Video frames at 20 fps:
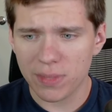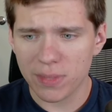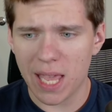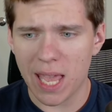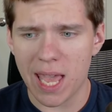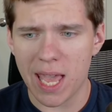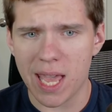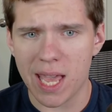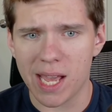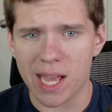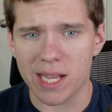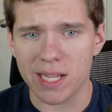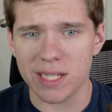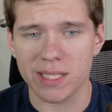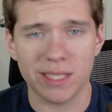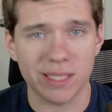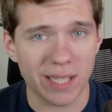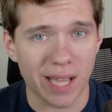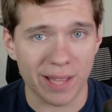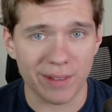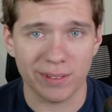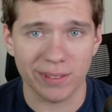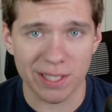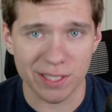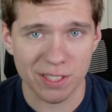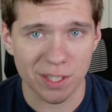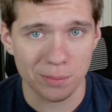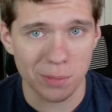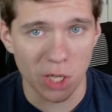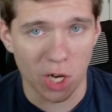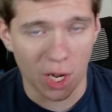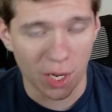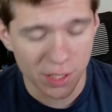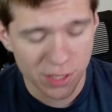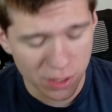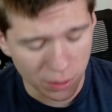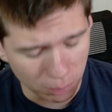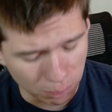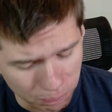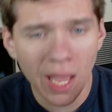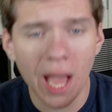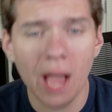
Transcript: and I think that's going to be awesome.